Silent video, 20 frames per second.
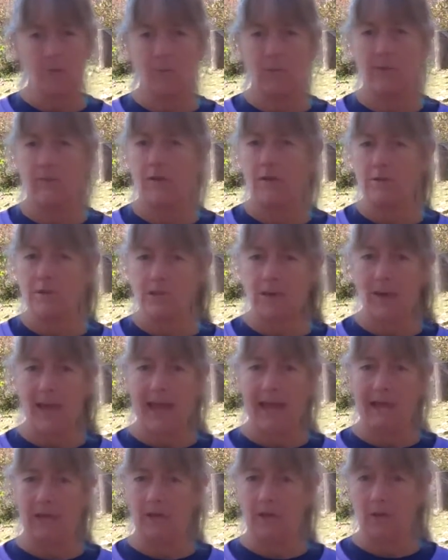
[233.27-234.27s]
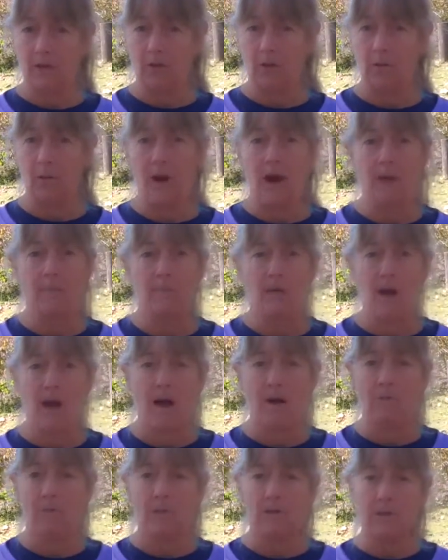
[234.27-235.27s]
we've also had goo. I'm
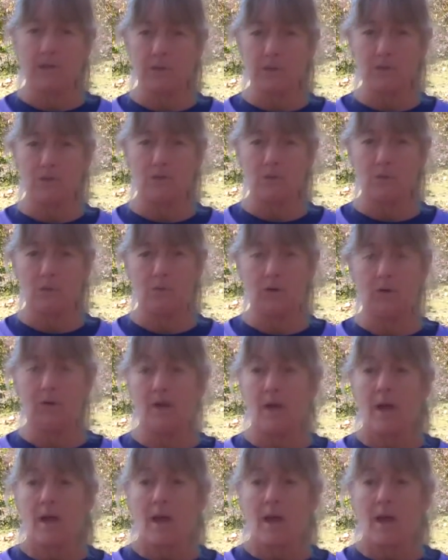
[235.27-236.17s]
not really sure